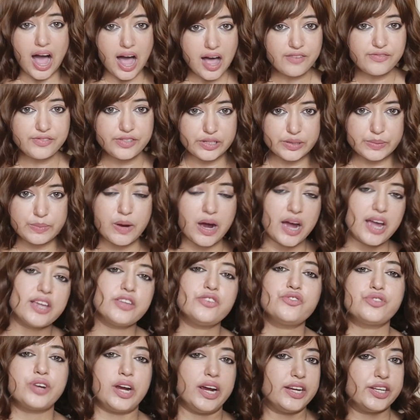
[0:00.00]
after my
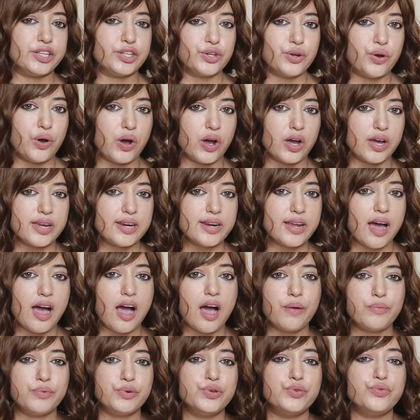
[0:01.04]
tretinoin,
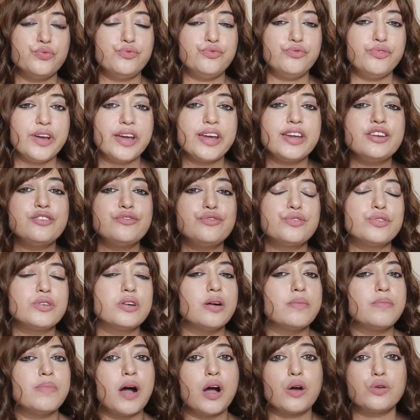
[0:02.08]
I would wait for
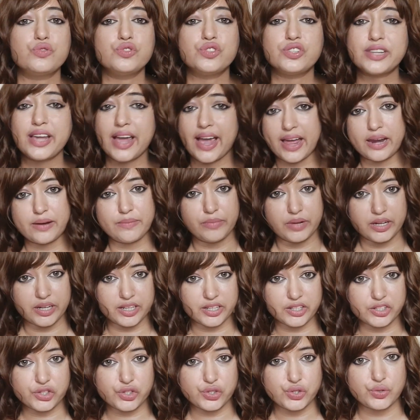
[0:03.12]
about 10
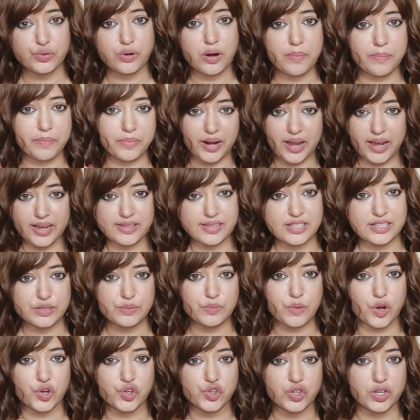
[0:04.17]
minutes to apply this
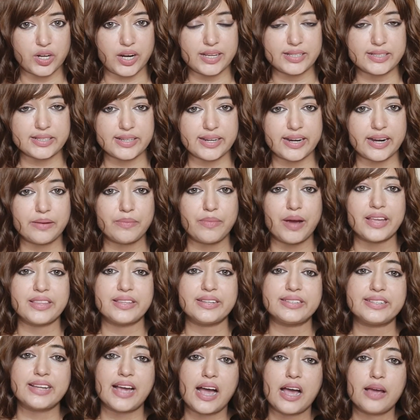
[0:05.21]
moisturizer, and by
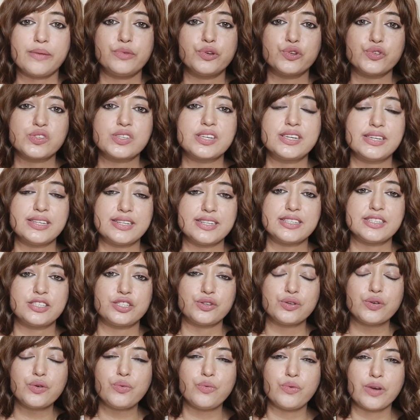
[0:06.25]
the time your skin is
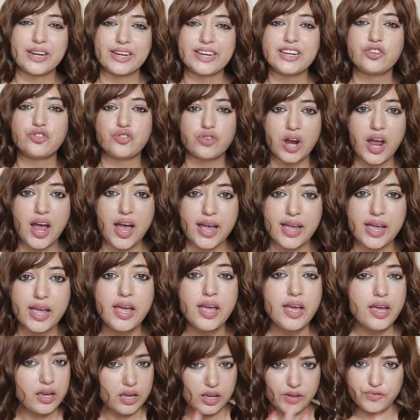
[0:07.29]
very dry,
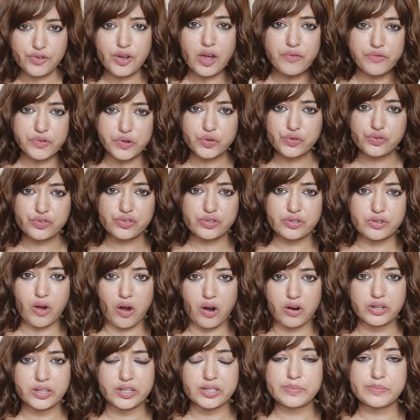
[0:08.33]
if you have used
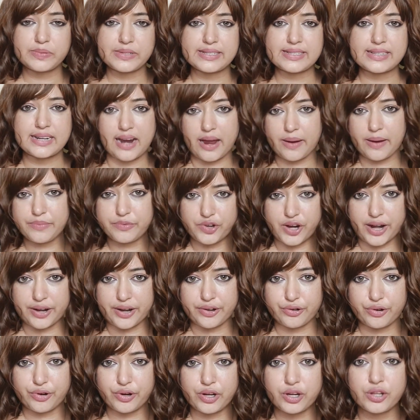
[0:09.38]
doctor prescribed
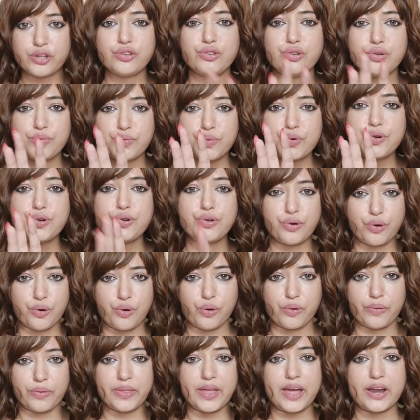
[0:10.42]
tretinoin, you would
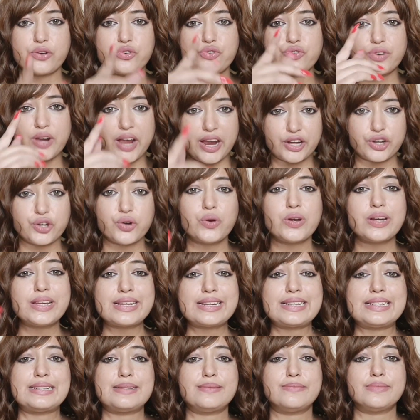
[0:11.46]
know that tretinoin
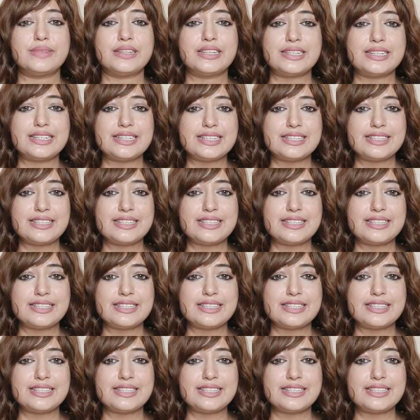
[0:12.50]
cream